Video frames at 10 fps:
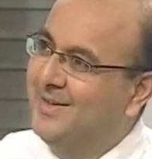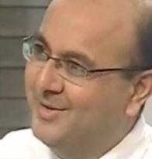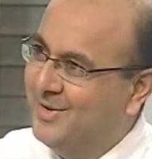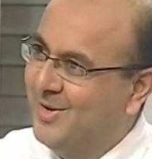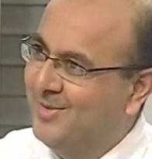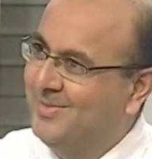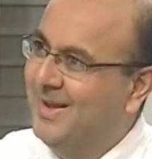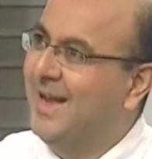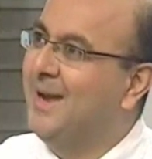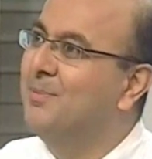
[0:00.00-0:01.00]
as in Tom
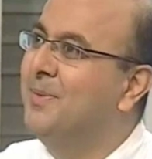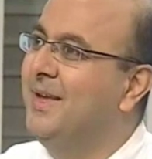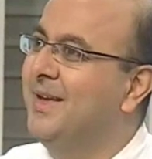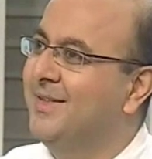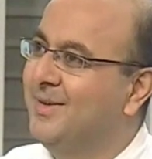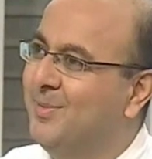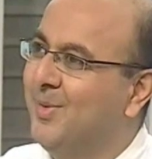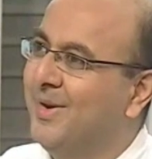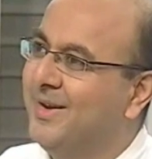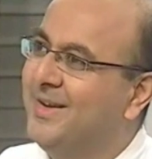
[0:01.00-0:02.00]
and B as in
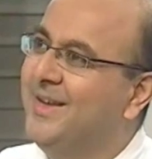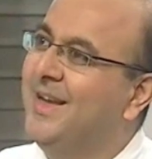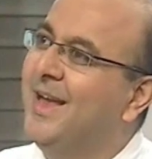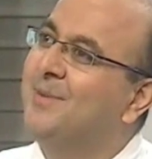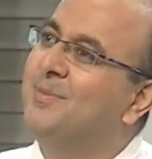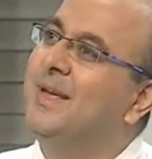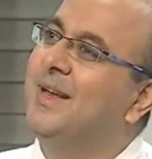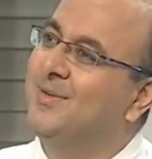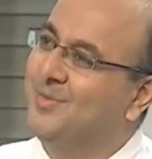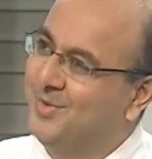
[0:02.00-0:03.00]
boy, T and B
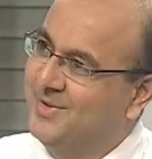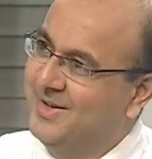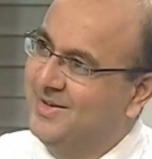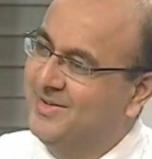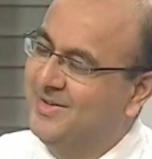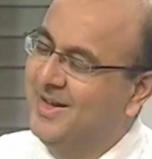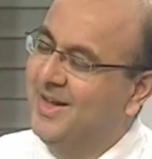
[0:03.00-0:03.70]
lymphocytes.